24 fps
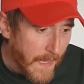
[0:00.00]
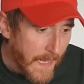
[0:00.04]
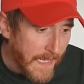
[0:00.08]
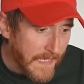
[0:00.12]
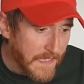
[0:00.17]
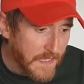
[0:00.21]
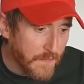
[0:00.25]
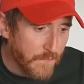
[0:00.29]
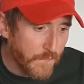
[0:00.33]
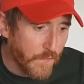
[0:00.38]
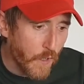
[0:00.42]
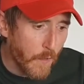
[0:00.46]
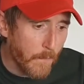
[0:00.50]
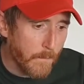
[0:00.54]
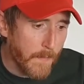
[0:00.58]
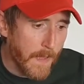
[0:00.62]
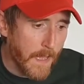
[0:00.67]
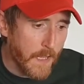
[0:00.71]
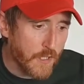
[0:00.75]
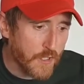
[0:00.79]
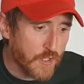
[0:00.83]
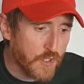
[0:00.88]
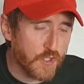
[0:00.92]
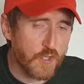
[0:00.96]
It's
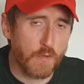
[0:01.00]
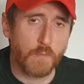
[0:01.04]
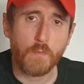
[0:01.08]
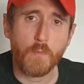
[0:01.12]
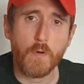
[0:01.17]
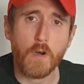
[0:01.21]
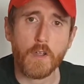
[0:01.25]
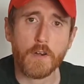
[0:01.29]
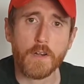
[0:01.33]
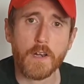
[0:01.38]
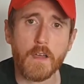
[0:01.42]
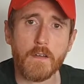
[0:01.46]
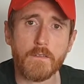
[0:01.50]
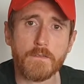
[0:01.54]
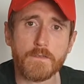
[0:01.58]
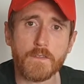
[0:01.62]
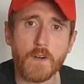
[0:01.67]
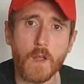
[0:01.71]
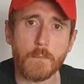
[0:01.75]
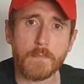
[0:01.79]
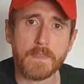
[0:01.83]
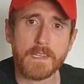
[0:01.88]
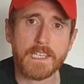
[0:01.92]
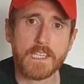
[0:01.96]
from someone
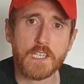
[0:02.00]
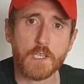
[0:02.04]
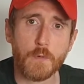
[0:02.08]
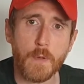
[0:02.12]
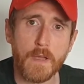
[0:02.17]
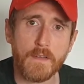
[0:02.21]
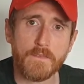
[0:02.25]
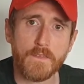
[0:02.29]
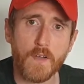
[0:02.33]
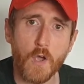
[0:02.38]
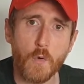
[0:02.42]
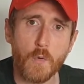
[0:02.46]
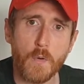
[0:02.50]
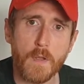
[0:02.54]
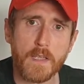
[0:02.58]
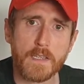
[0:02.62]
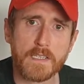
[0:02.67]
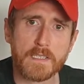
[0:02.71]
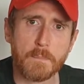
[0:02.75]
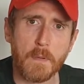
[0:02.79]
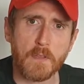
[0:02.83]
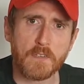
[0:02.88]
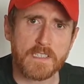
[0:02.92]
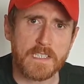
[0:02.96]
from the UFO
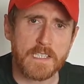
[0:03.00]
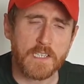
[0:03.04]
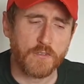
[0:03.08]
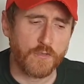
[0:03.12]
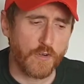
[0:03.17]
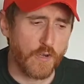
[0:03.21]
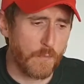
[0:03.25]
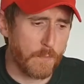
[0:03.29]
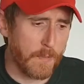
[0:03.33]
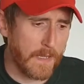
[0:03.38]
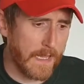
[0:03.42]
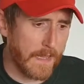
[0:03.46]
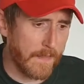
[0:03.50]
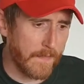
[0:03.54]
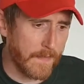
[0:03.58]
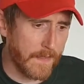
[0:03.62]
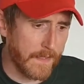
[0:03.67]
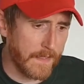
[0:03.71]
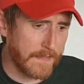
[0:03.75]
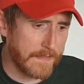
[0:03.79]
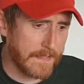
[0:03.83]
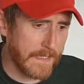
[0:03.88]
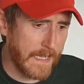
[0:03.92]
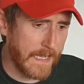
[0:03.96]
spotting group
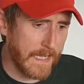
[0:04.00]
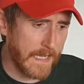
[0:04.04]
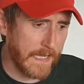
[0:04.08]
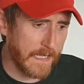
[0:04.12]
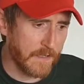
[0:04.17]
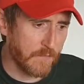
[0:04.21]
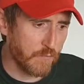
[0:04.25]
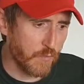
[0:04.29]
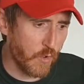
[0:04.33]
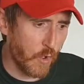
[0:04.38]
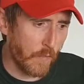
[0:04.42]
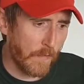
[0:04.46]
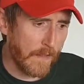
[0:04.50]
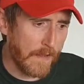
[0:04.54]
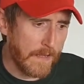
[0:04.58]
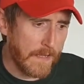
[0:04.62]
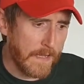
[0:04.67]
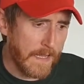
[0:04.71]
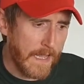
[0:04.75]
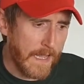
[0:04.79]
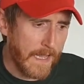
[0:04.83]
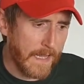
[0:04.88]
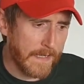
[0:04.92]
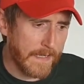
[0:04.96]
that I run.
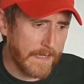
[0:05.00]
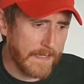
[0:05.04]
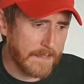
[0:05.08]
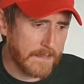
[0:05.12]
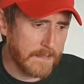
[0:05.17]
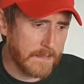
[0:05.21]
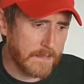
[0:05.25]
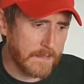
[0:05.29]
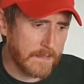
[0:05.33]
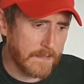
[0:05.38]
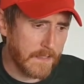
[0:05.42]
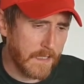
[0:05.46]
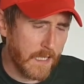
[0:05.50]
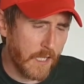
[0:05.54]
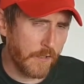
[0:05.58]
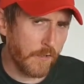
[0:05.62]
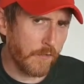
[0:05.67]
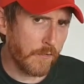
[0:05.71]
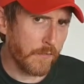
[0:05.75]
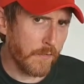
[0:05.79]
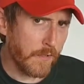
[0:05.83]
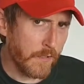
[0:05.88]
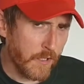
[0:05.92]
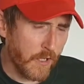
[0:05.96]
And it's
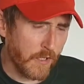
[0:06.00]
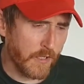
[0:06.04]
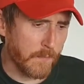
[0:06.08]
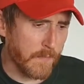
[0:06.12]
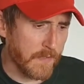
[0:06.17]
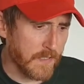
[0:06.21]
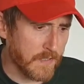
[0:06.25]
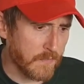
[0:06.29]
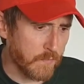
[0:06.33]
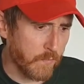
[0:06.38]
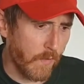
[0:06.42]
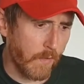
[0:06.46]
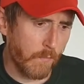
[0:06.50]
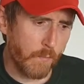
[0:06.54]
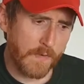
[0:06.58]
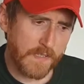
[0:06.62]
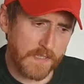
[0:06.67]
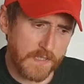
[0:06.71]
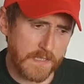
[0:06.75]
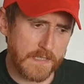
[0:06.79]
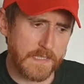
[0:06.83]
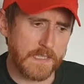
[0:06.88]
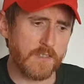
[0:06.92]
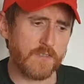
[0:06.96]
another anonymous one,
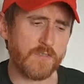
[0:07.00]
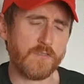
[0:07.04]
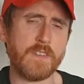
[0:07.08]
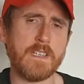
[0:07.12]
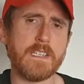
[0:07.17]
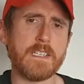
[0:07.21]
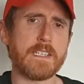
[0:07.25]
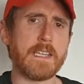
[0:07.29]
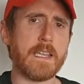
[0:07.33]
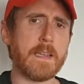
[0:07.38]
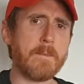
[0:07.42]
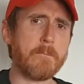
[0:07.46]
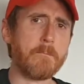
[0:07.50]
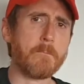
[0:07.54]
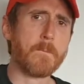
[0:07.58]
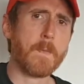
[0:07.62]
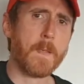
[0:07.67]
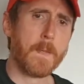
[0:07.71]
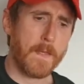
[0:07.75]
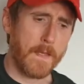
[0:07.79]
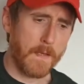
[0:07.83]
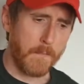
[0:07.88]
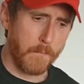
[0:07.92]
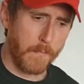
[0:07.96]
which is intriguing.
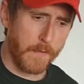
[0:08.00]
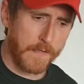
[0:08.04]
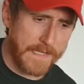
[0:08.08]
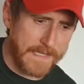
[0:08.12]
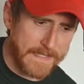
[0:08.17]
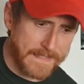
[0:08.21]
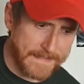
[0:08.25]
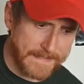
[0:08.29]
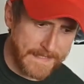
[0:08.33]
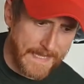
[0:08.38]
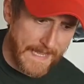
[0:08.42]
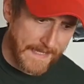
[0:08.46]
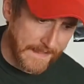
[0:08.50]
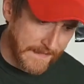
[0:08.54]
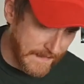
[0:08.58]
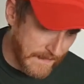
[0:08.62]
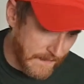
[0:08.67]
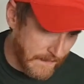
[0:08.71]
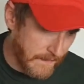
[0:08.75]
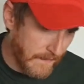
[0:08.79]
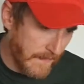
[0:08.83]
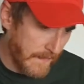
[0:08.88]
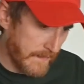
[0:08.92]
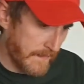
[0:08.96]
But it
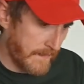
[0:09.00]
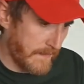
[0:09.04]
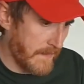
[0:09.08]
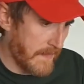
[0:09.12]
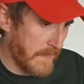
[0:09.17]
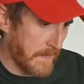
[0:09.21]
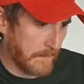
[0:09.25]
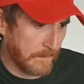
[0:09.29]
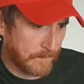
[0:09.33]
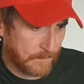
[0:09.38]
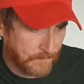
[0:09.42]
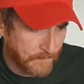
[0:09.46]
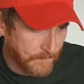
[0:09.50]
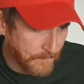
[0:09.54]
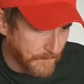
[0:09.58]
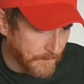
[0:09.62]
says, let's see.